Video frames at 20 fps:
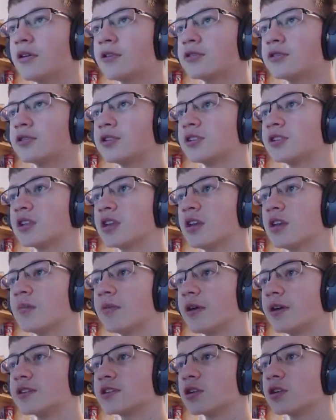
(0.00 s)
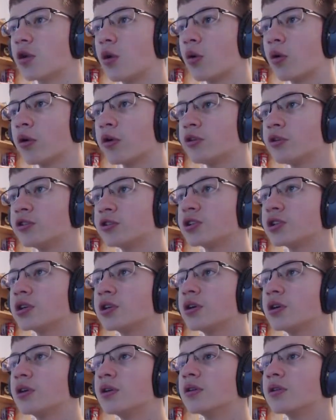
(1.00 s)
so you just need to place an orange.
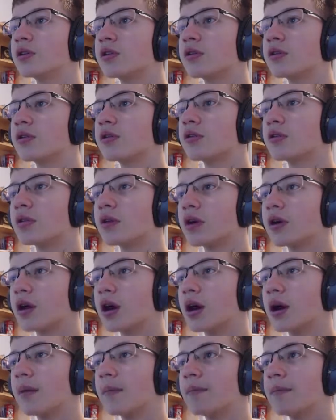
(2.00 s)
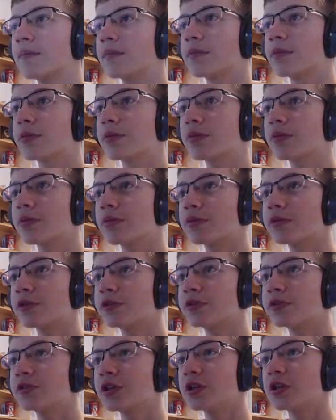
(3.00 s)
So you
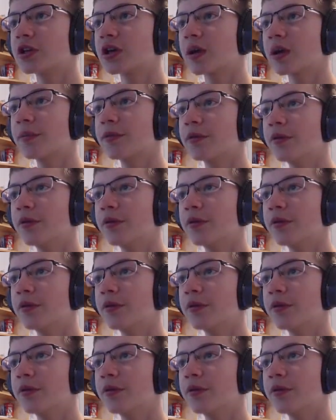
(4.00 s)
just need to come through